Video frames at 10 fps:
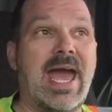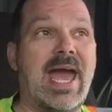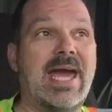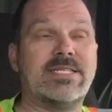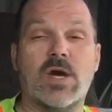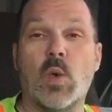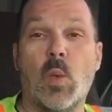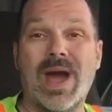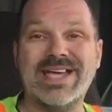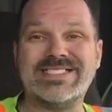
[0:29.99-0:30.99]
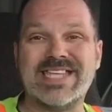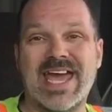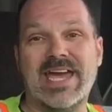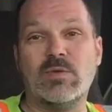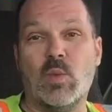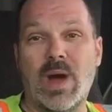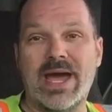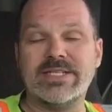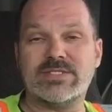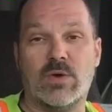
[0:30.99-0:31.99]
at West and West,